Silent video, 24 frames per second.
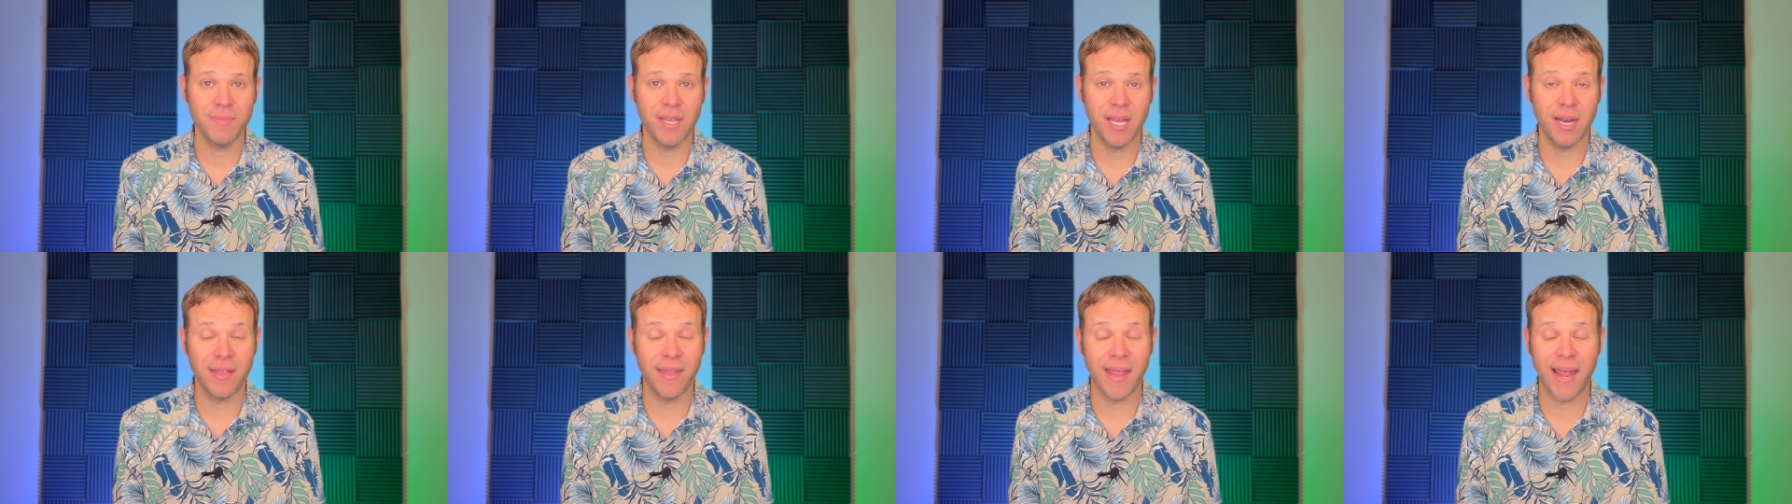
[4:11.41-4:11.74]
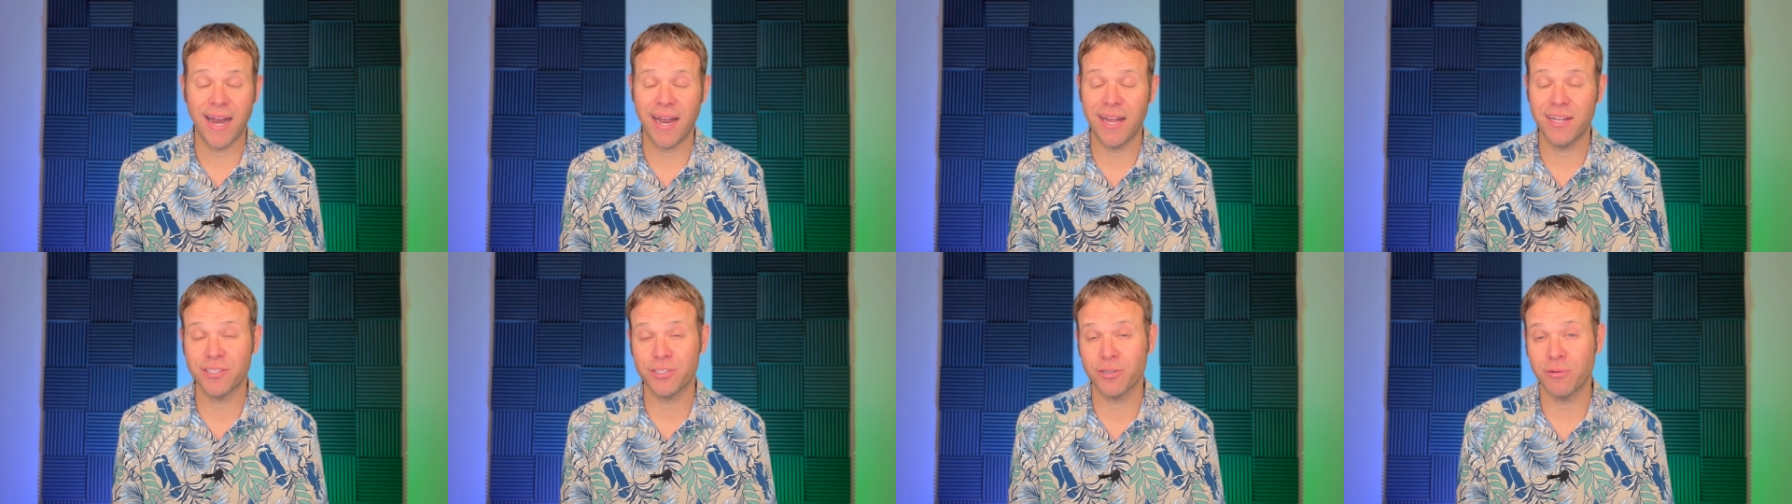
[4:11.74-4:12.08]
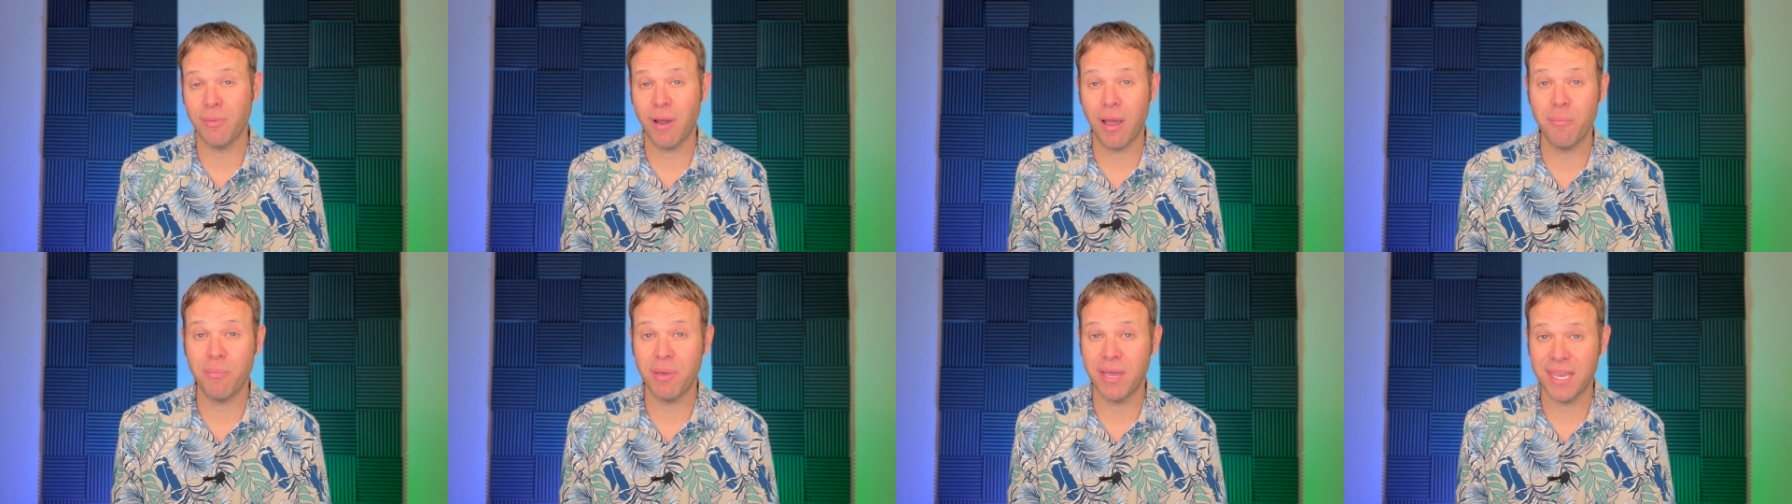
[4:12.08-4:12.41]
that
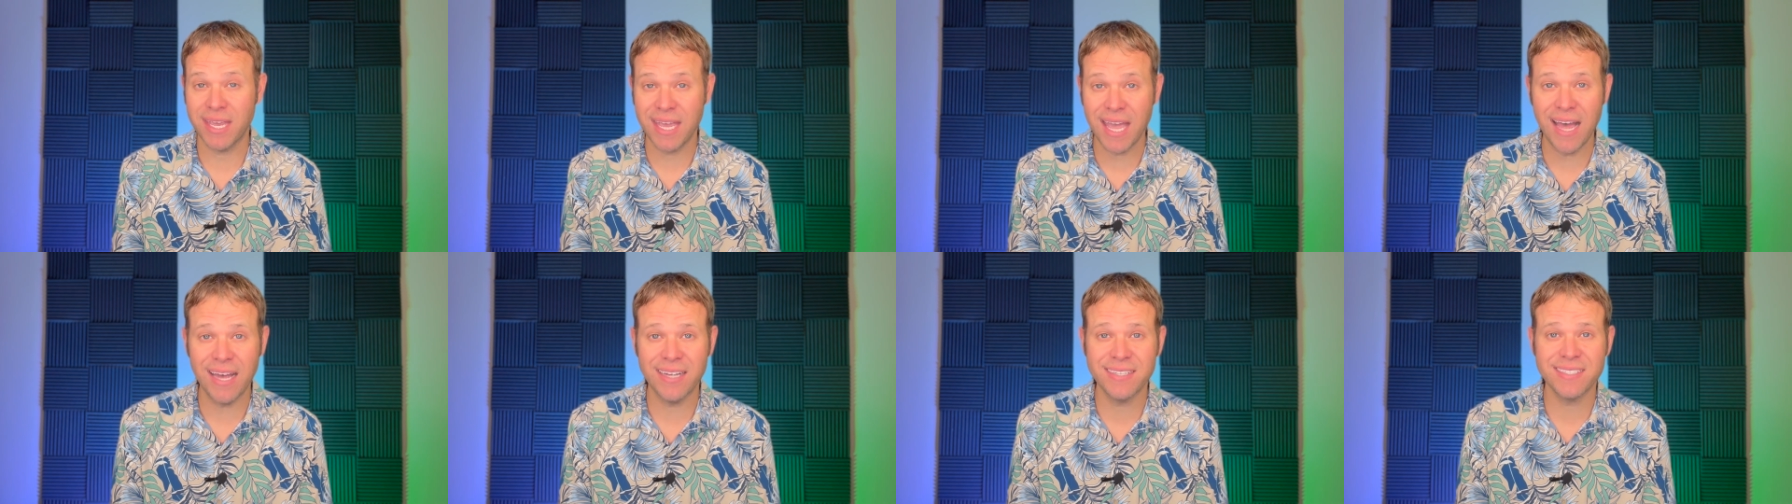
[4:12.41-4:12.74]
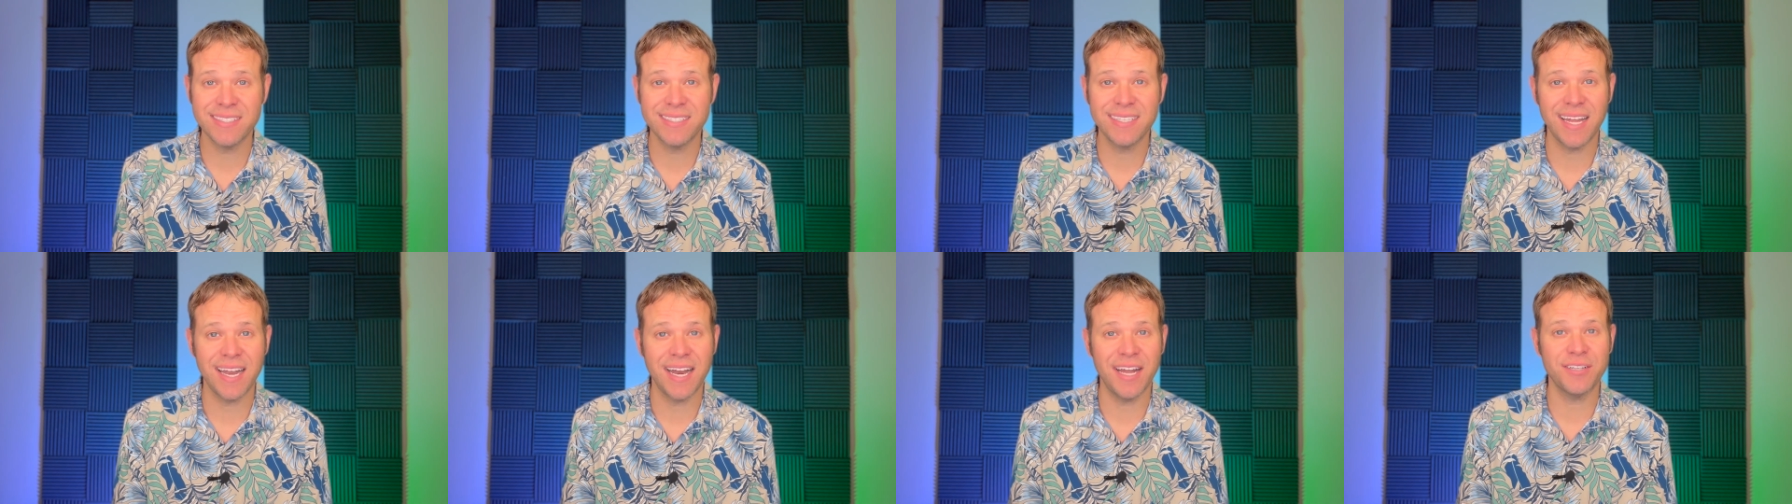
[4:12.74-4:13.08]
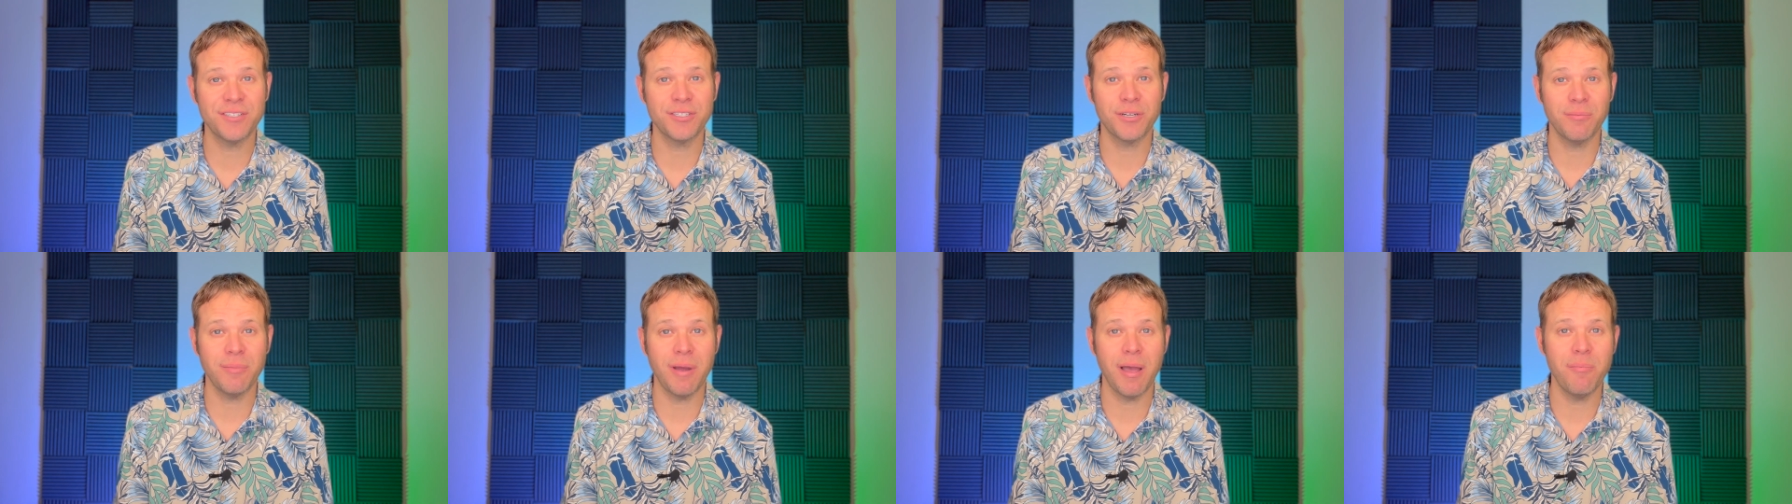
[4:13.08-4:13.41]
answer might be yes, that
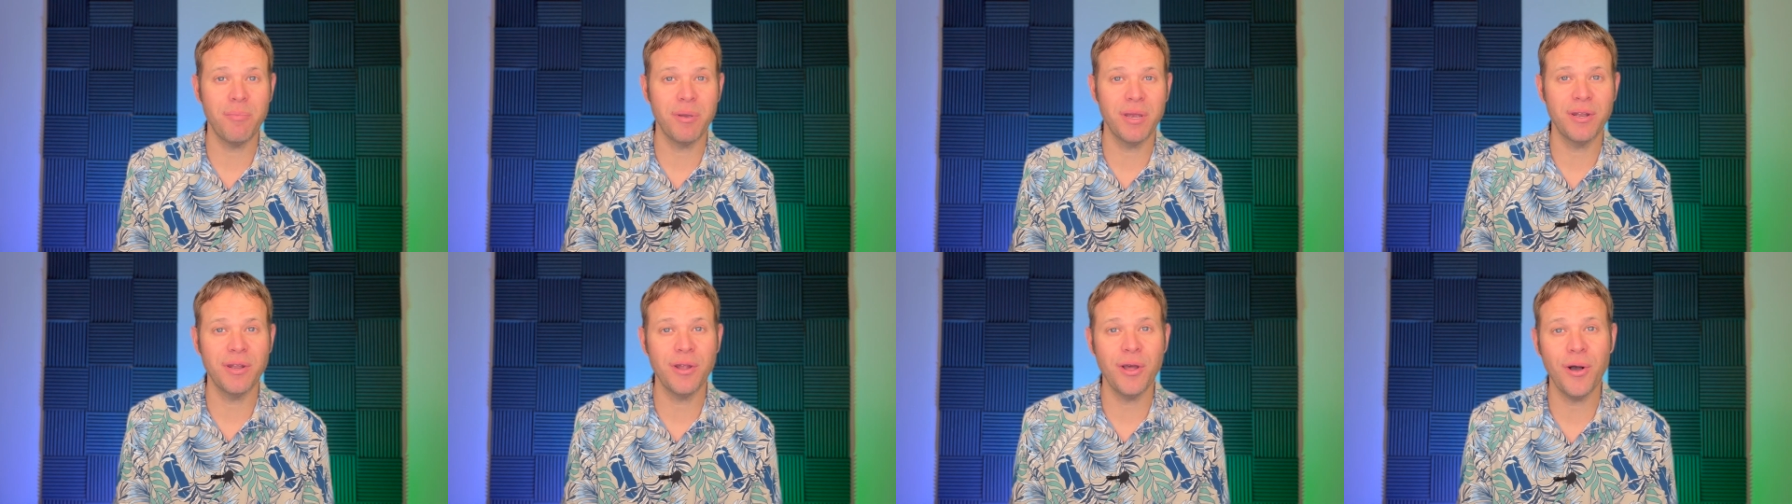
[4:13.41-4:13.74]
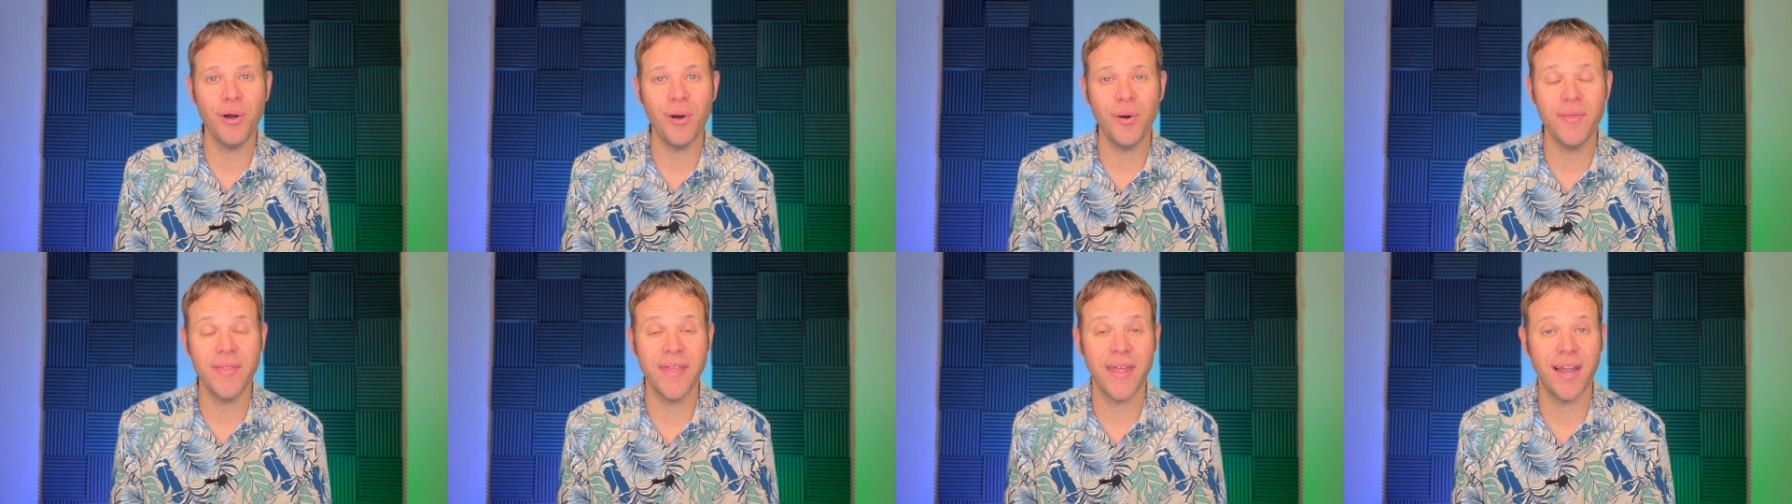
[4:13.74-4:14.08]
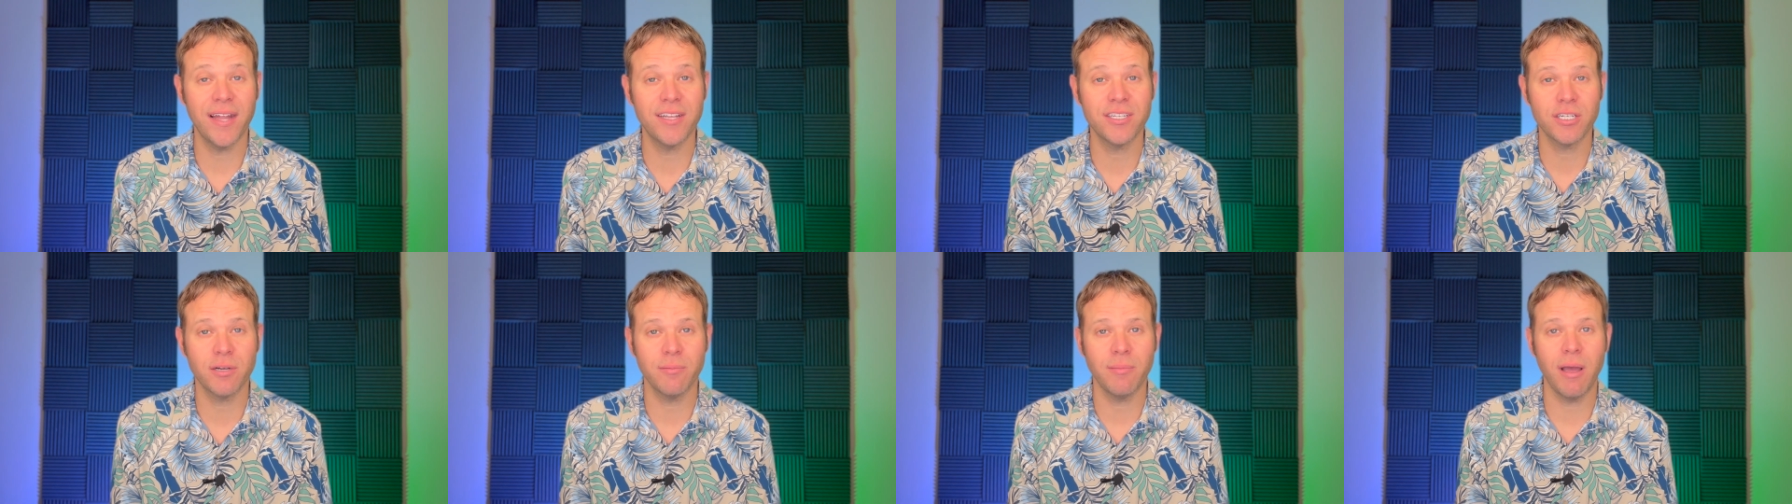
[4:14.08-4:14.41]
answer might be no, and
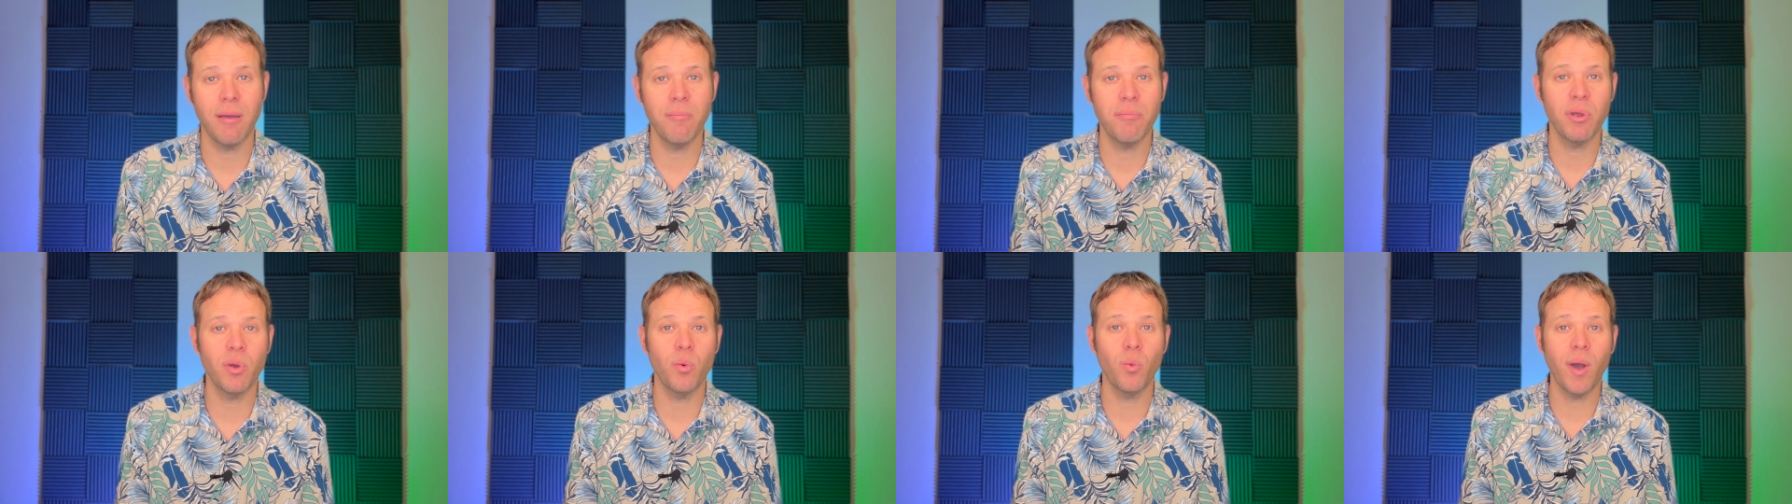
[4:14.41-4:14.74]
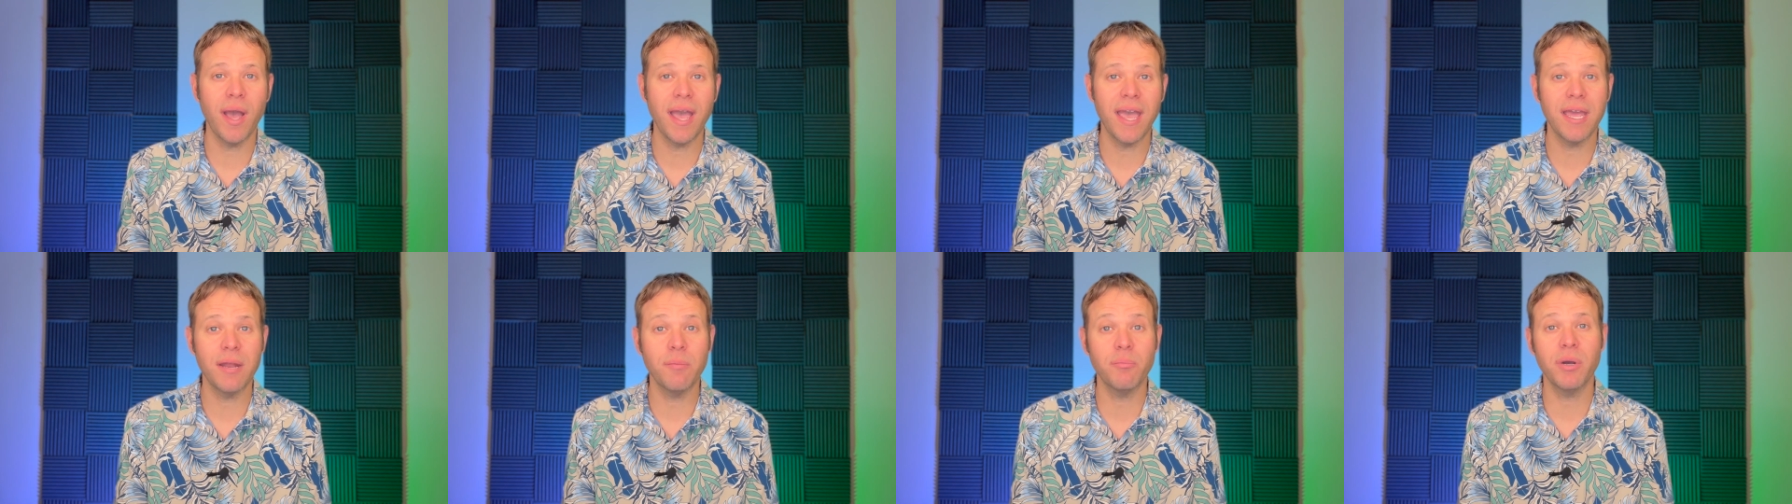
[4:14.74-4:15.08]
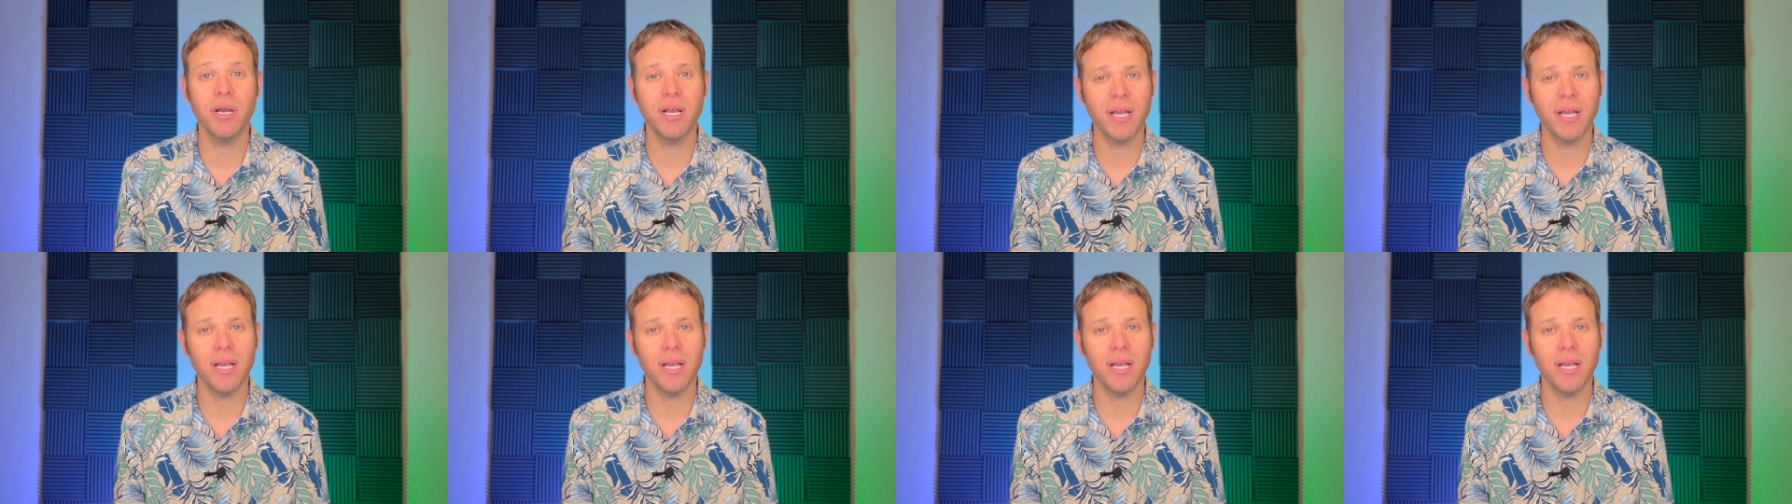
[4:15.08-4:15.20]
that answer might be wait.